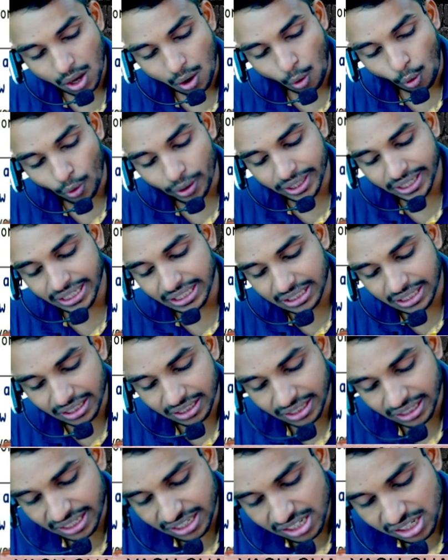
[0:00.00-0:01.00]

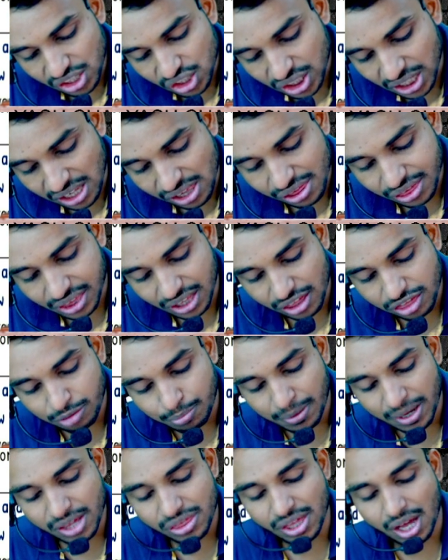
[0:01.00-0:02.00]
auditor initials the
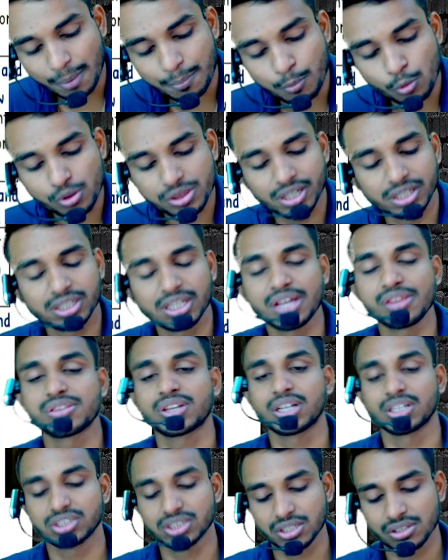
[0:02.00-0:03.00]
space opposite the
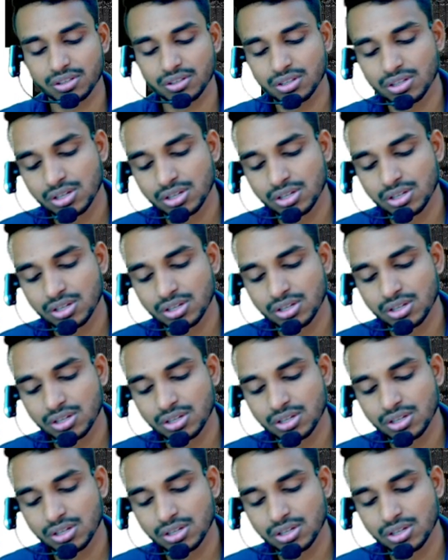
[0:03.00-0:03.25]
instruction,